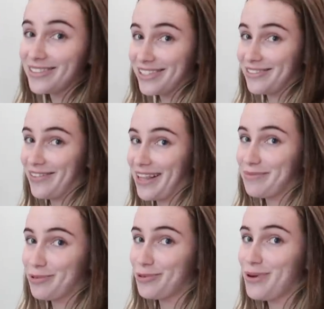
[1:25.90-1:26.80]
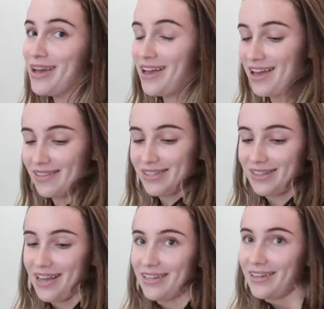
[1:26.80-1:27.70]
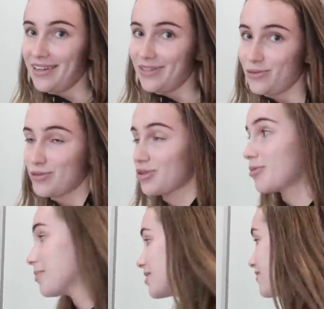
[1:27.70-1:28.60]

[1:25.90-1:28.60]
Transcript: this is available, and this lanyard here is also probably